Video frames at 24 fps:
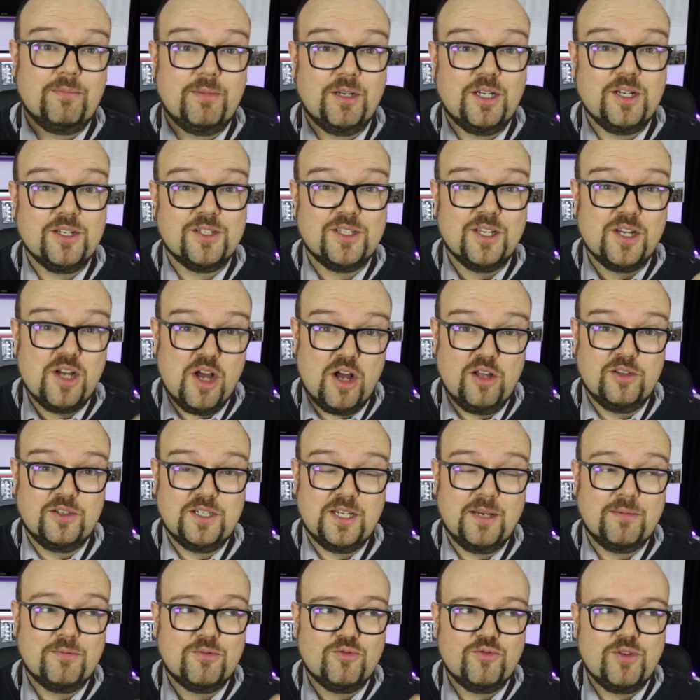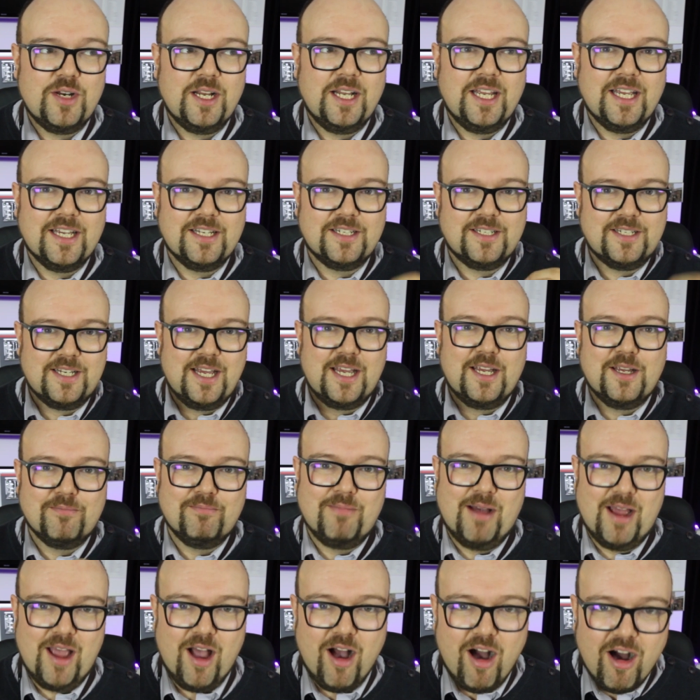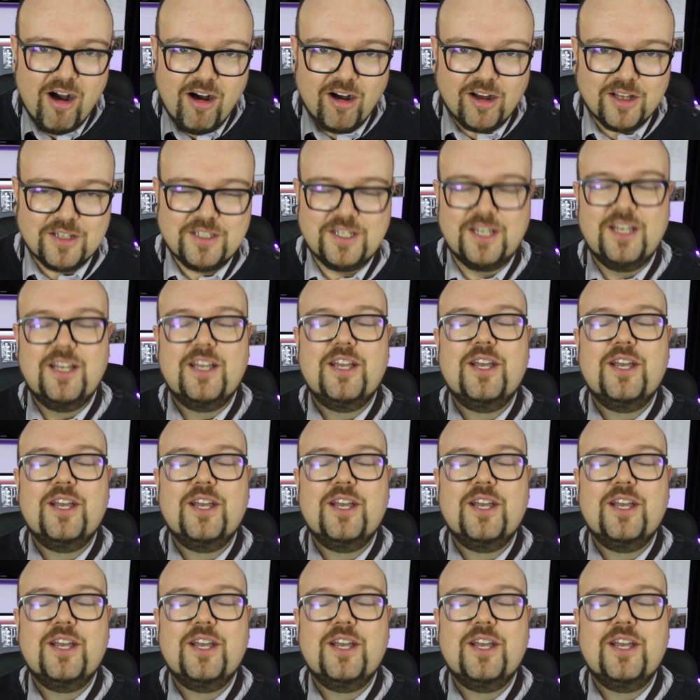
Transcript: because the concept really has taken my heart